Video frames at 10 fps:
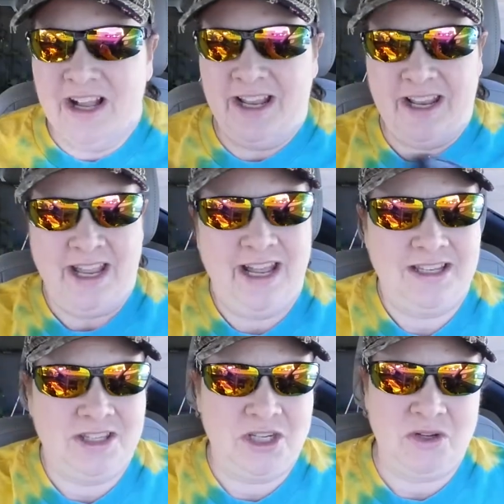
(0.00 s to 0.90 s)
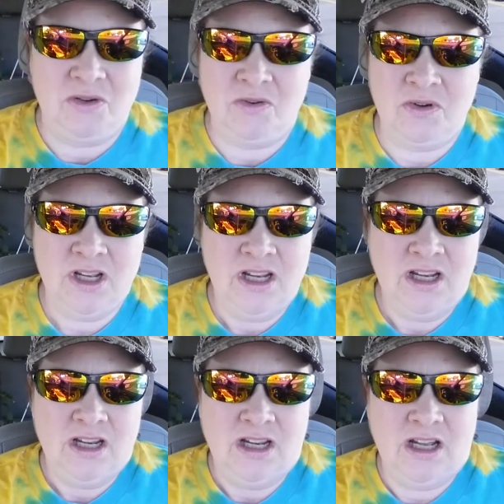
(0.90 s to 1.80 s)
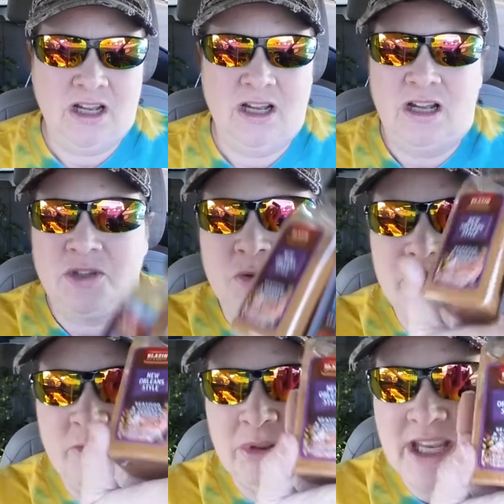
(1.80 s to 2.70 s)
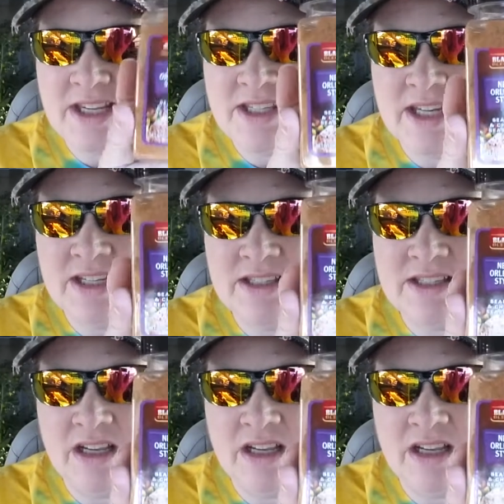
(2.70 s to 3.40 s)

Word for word: I got two, uh, two of the Blazings